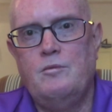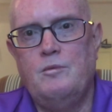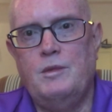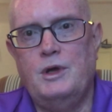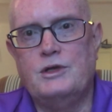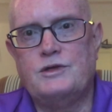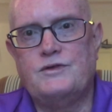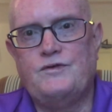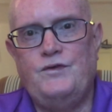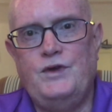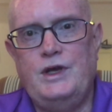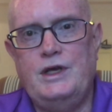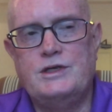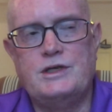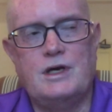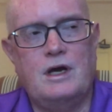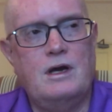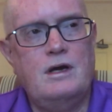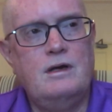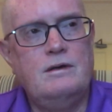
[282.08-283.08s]
Miss
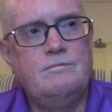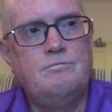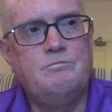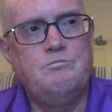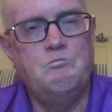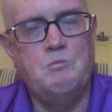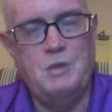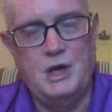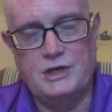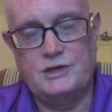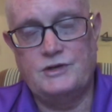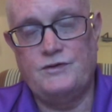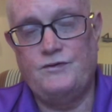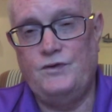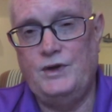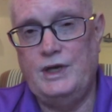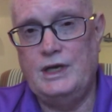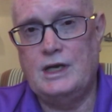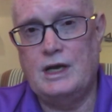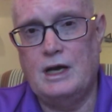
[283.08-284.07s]
Fiza, Miss
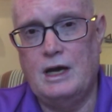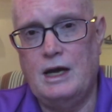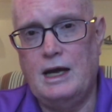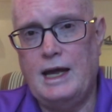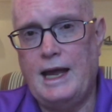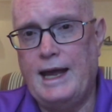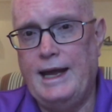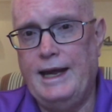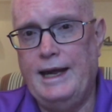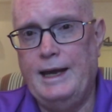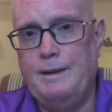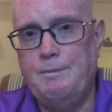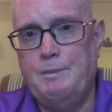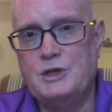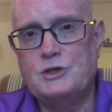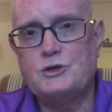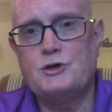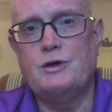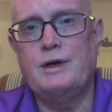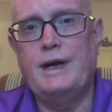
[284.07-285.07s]
Fika,
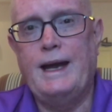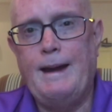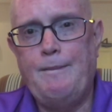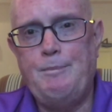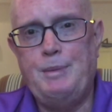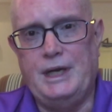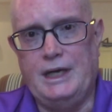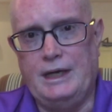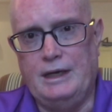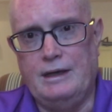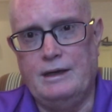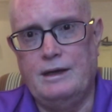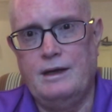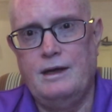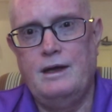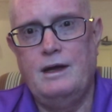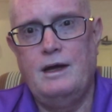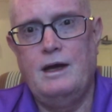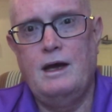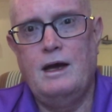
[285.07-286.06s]
and Mr. Epi.
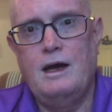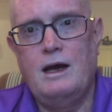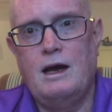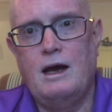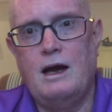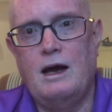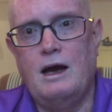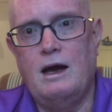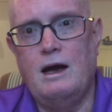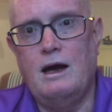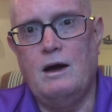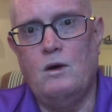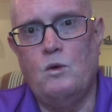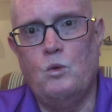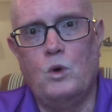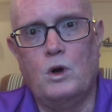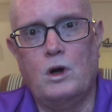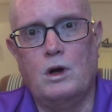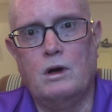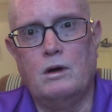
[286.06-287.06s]

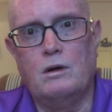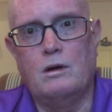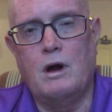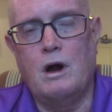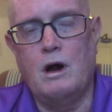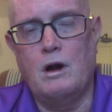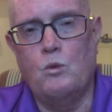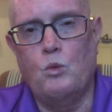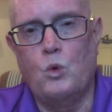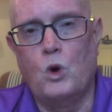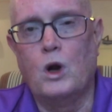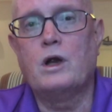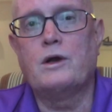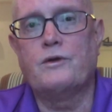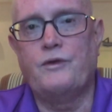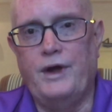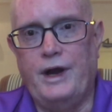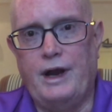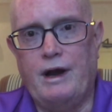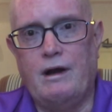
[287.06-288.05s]

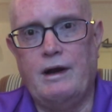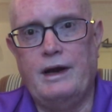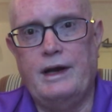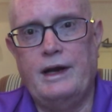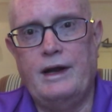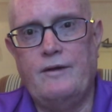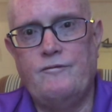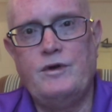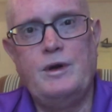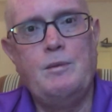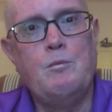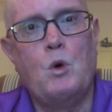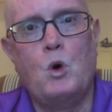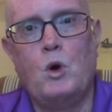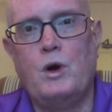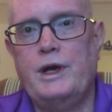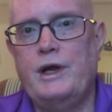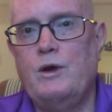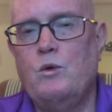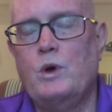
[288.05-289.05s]
Worked there, and every
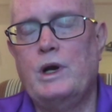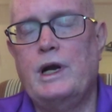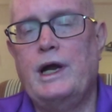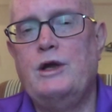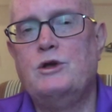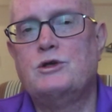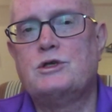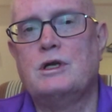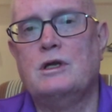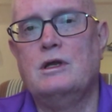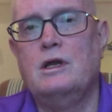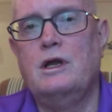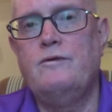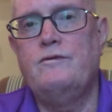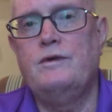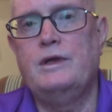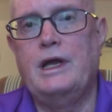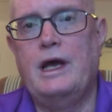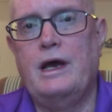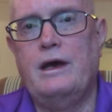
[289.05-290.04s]
morning when I used to
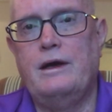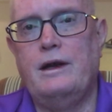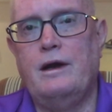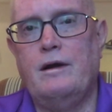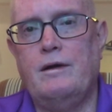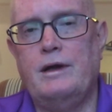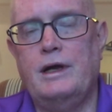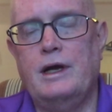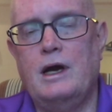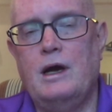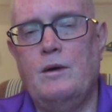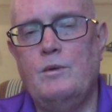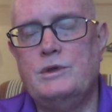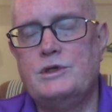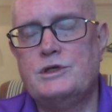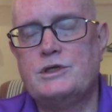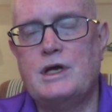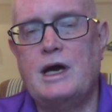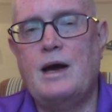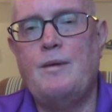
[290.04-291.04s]
live in that area, I
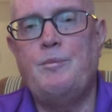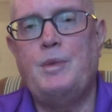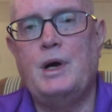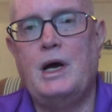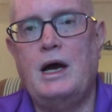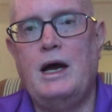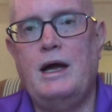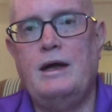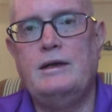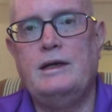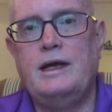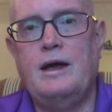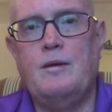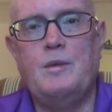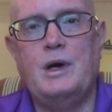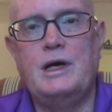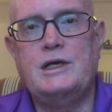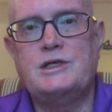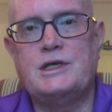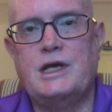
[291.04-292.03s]
would stop by,
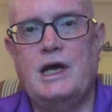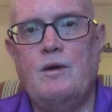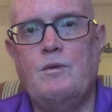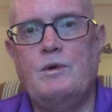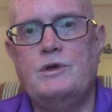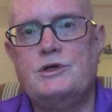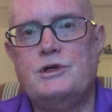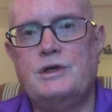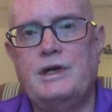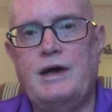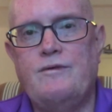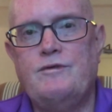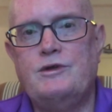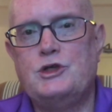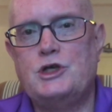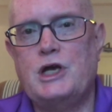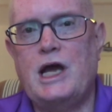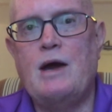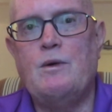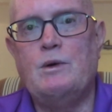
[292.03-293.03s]
get my sandwich, and have a
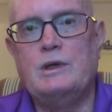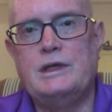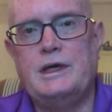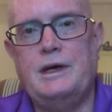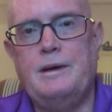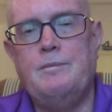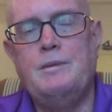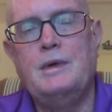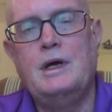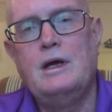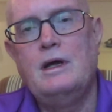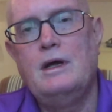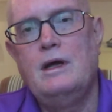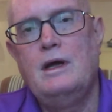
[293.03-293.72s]
chat with them.